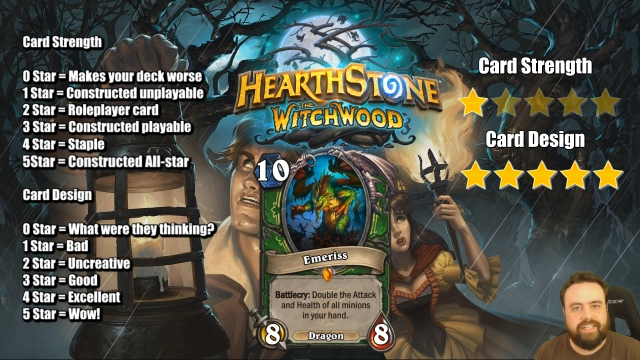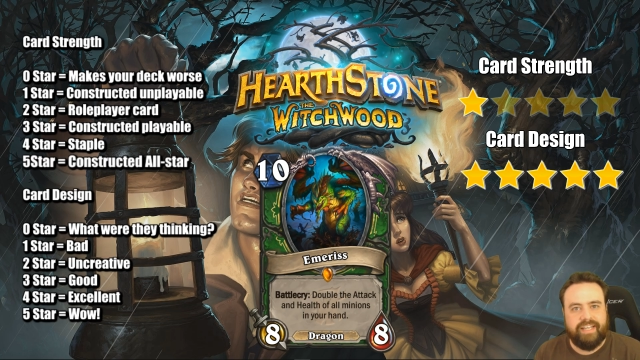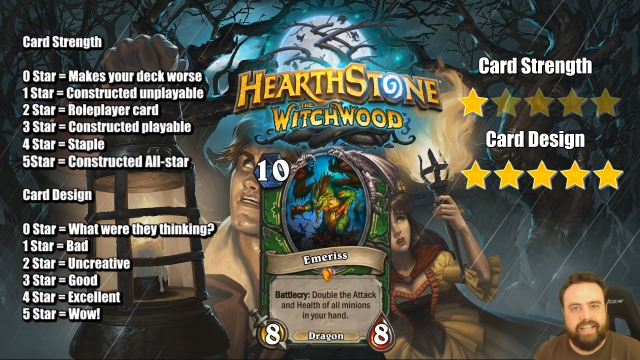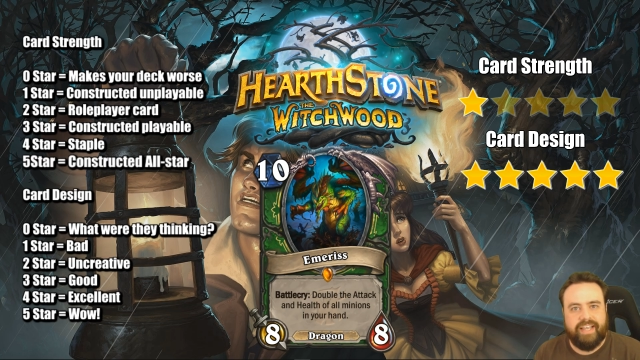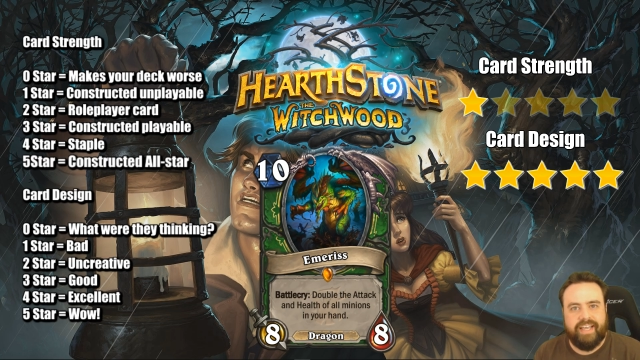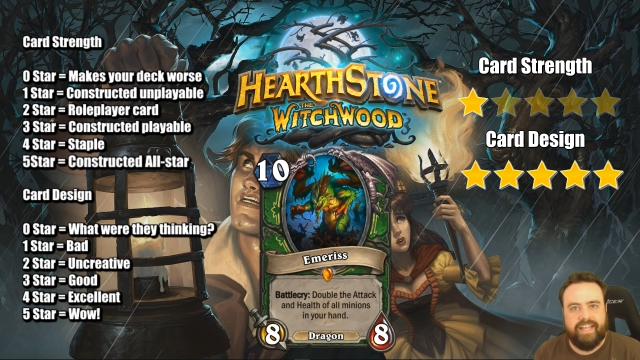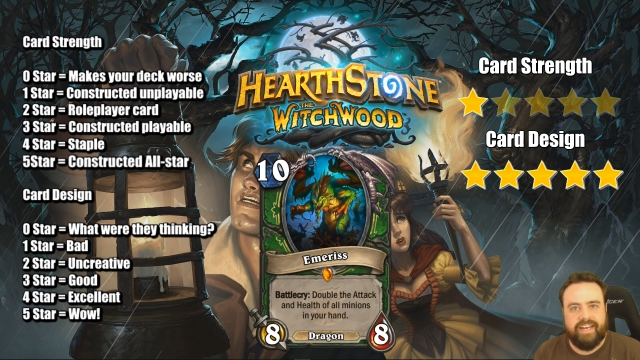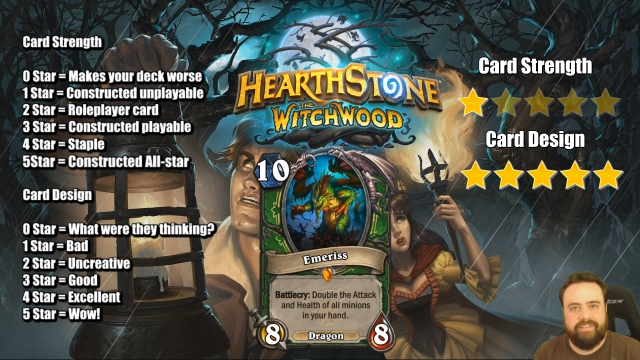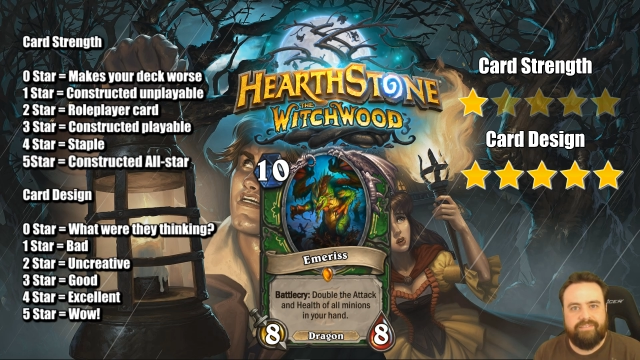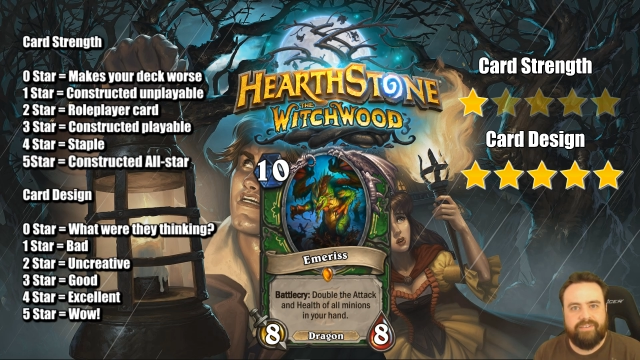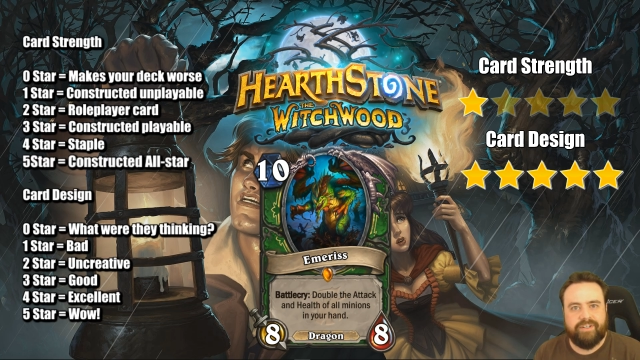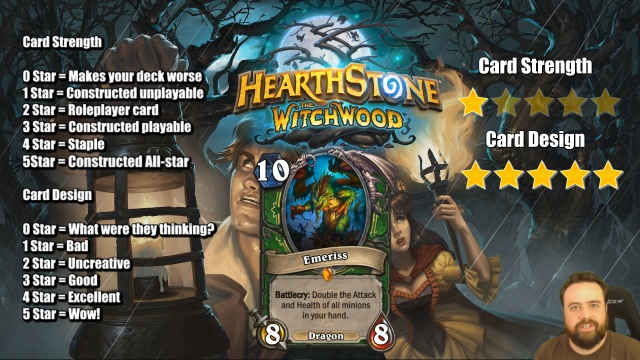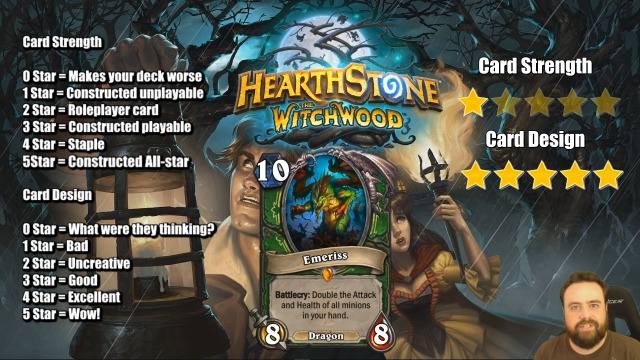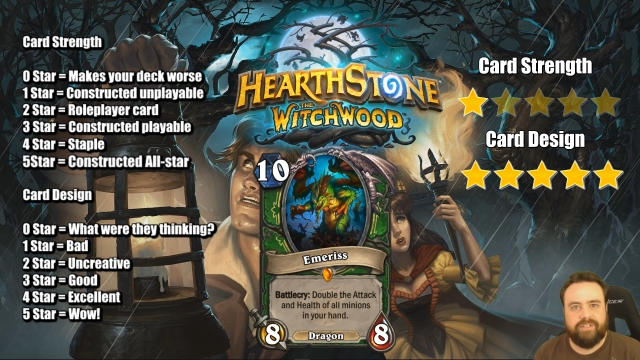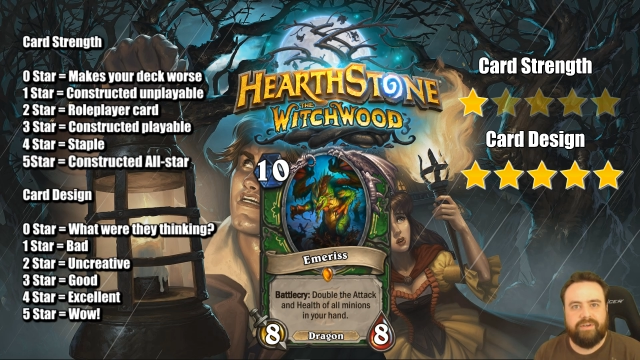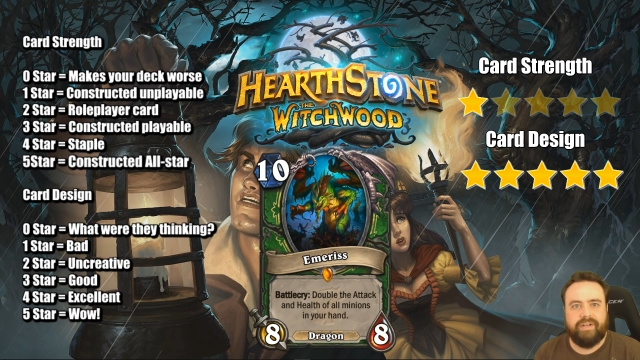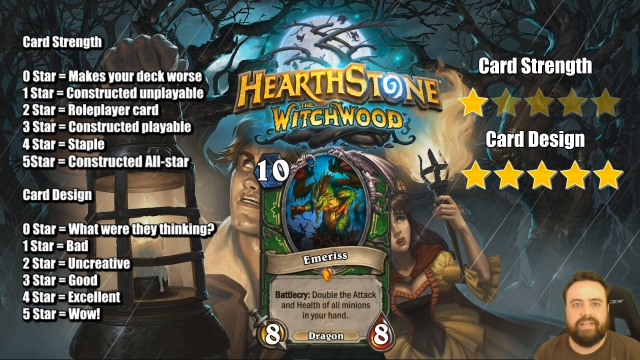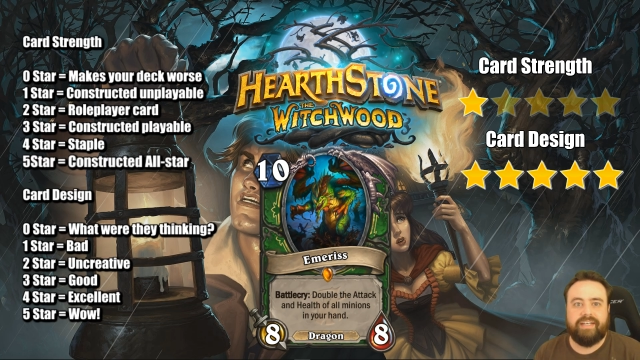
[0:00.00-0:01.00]
And if you're
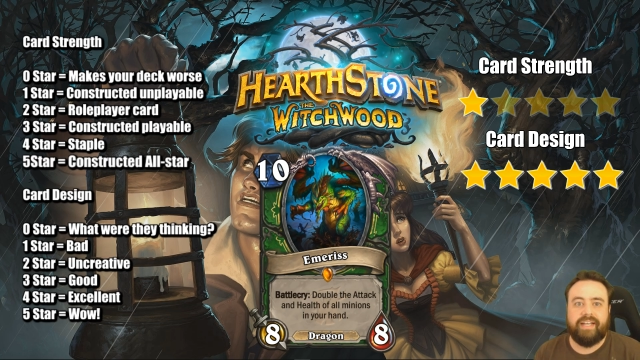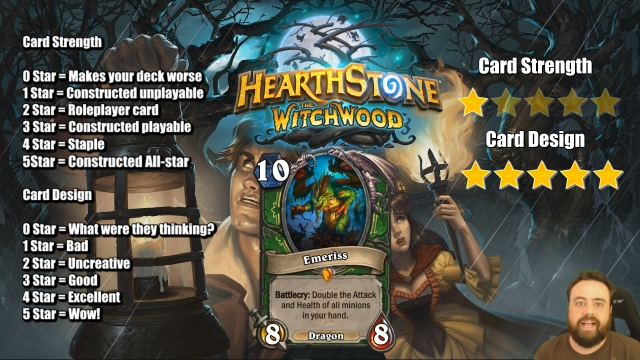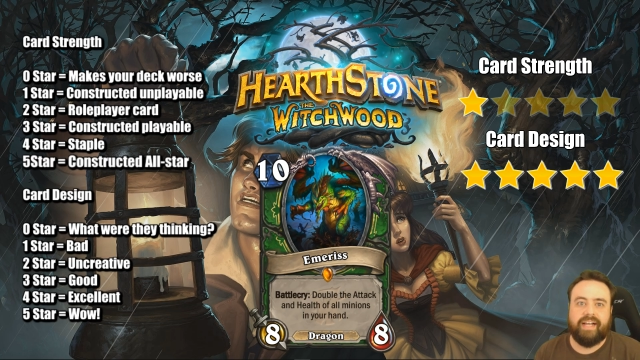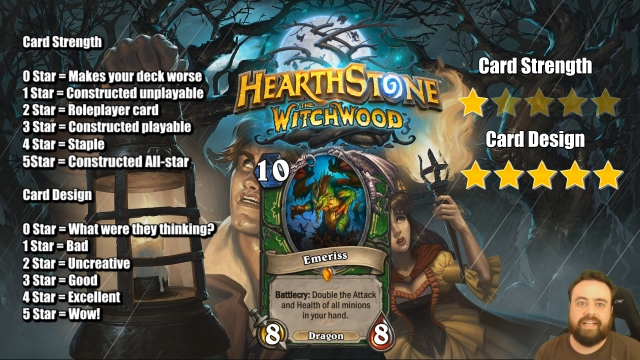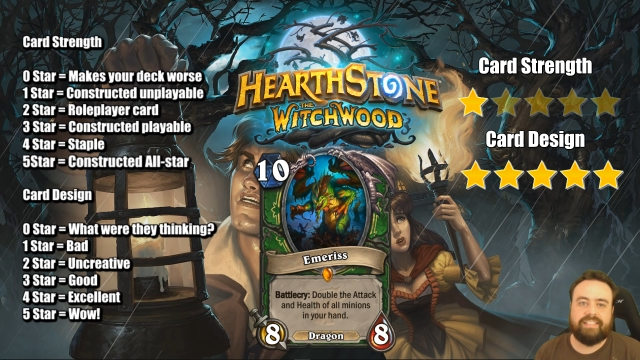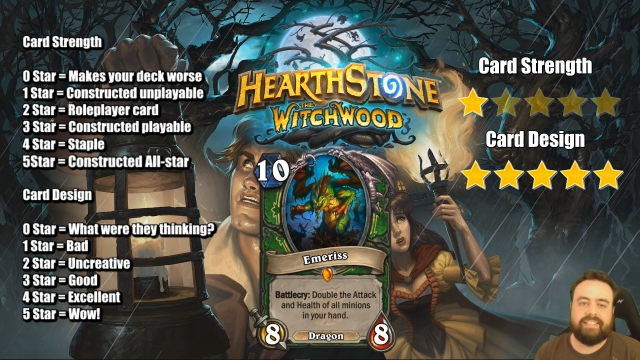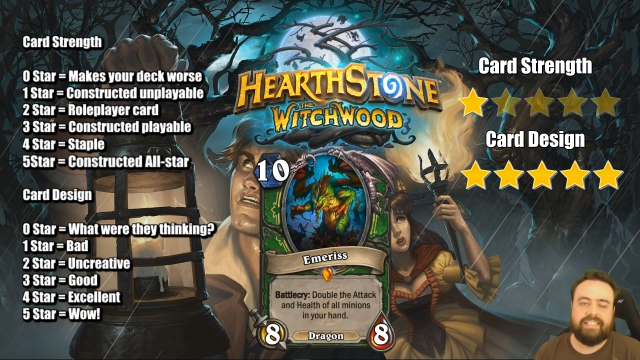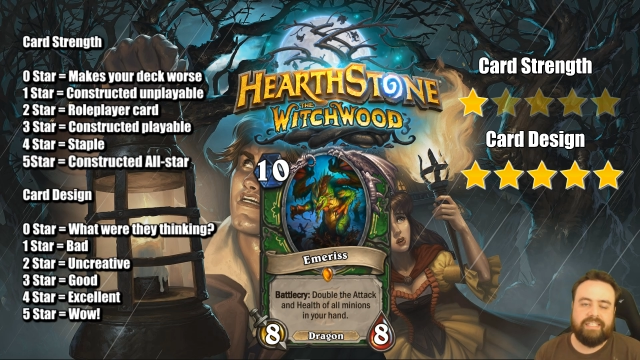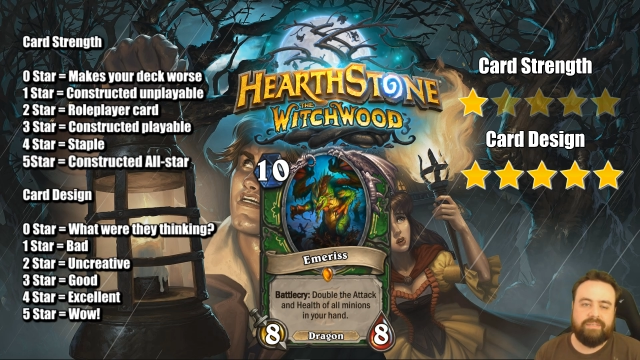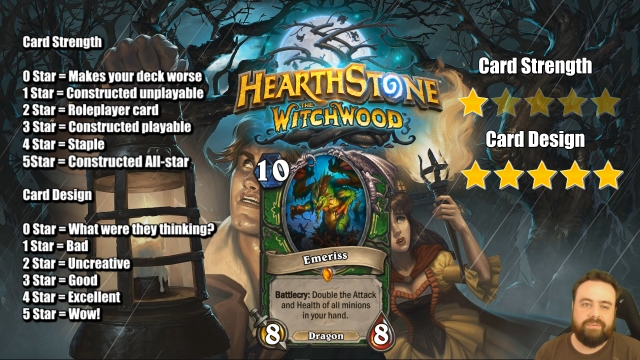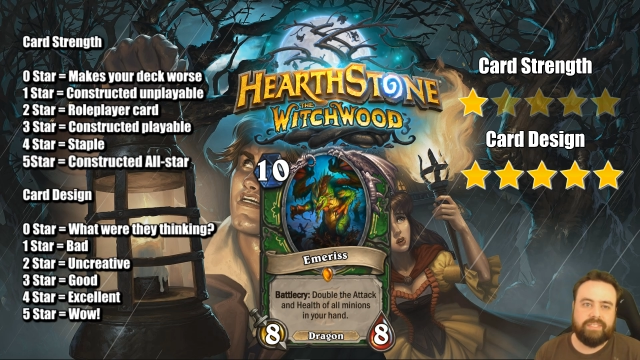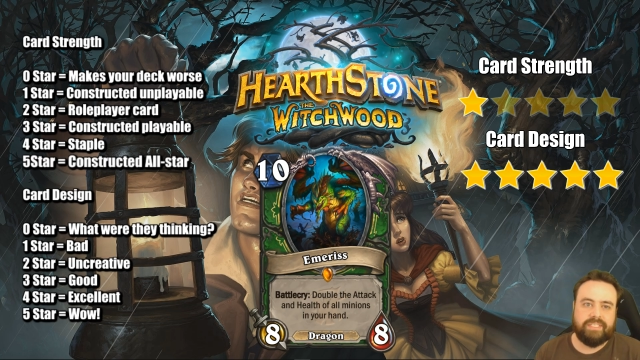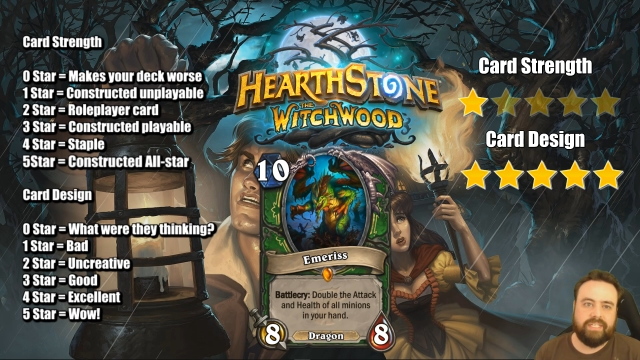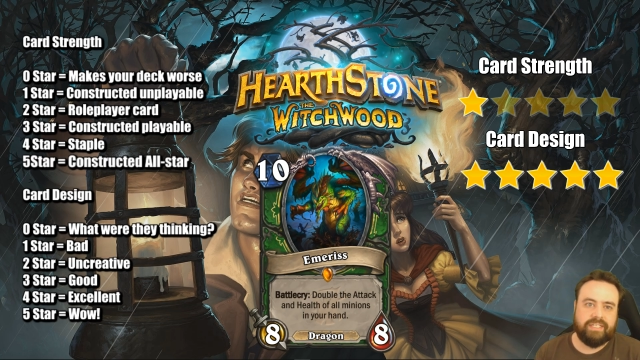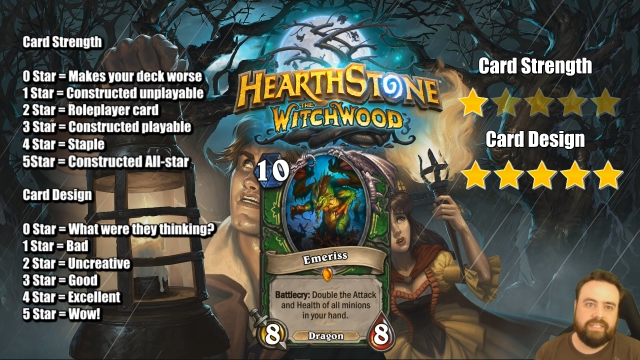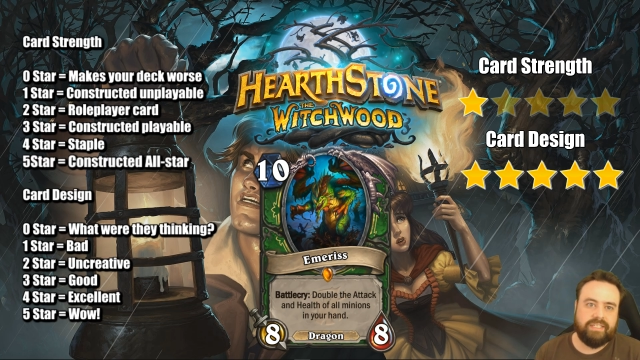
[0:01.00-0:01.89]
doing Naga Sea Witch